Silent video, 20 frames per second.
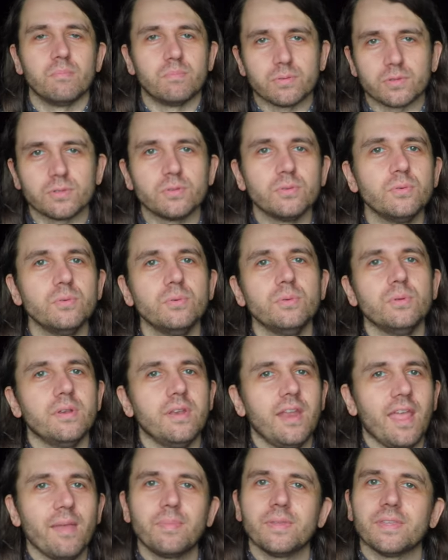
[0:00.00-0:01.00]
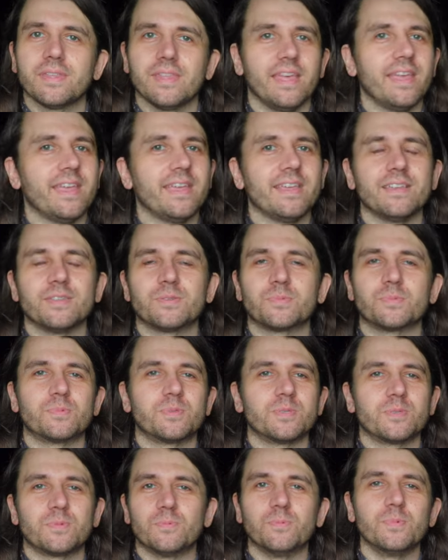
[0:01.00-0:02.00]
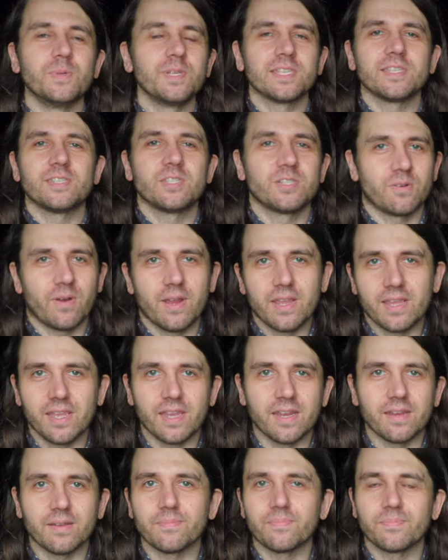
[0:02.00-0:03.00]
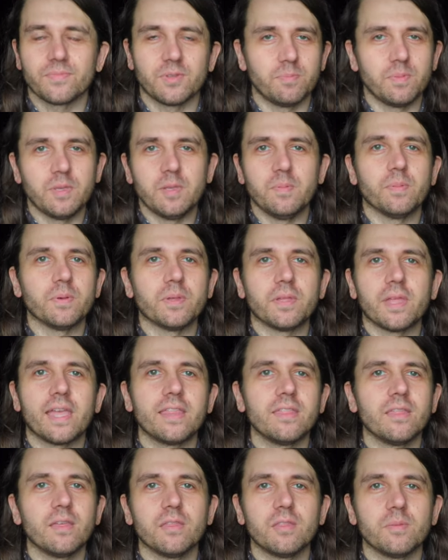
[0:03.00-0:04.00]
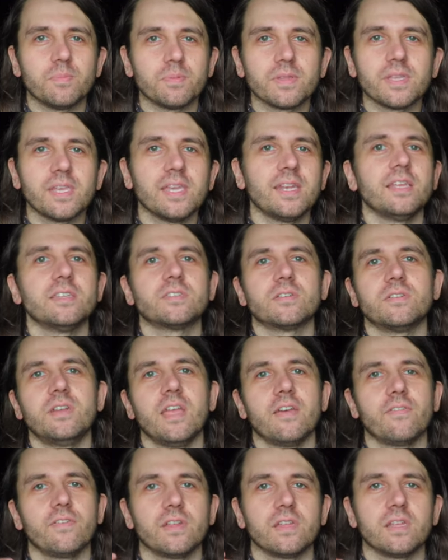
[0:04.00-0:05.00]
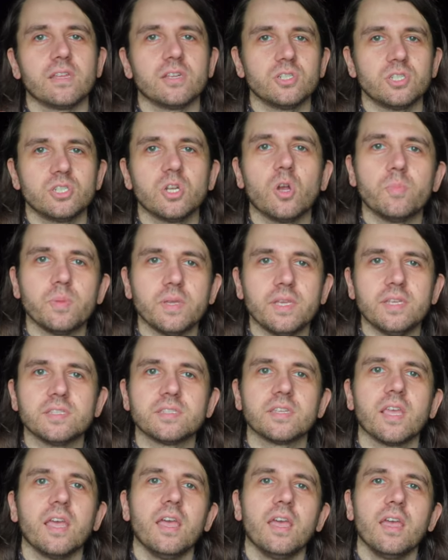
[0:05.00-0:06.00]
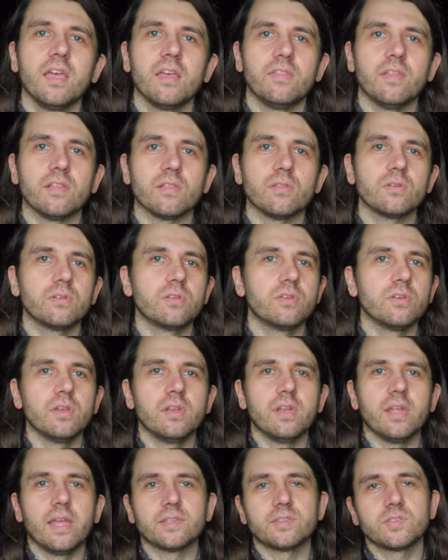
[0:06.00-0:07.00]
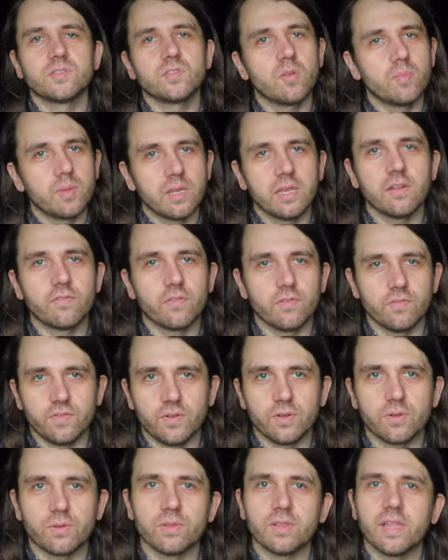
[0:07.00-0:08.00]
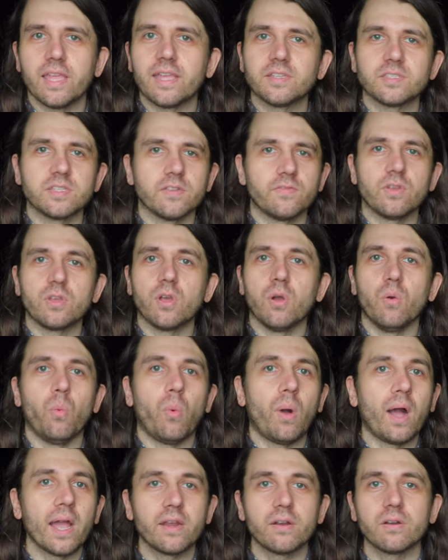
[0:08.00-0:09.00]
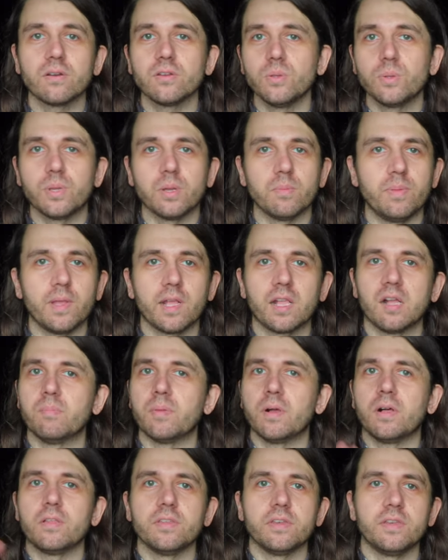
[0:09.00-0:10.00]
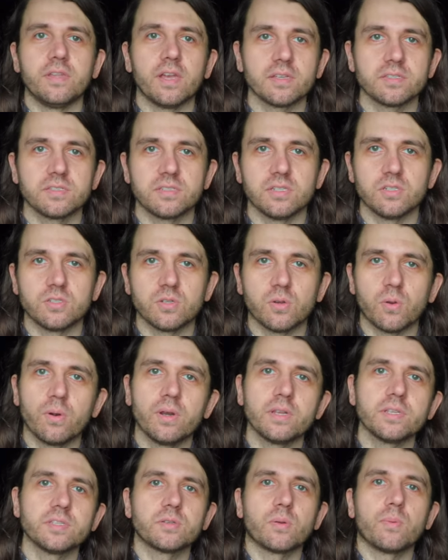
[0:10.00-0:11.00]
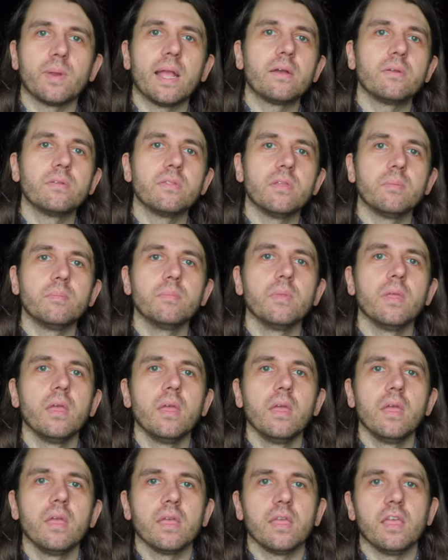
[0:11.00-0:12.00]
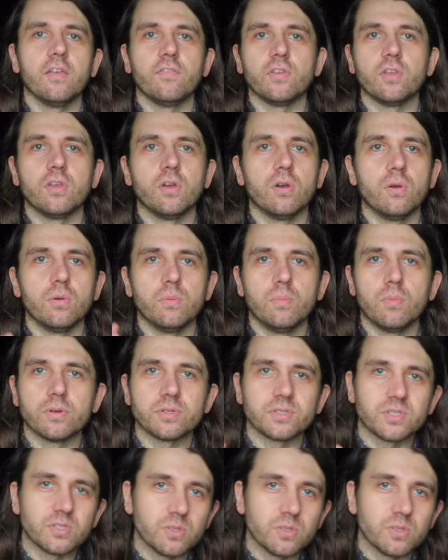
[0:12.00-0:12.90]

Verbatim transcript: blue nebulae is just really striking to people, and the, the Pleiades are definitely a showpiece that look good at so many different focal lengths. If you go wider, you can pick up all the dust and Taurus around them. If you go more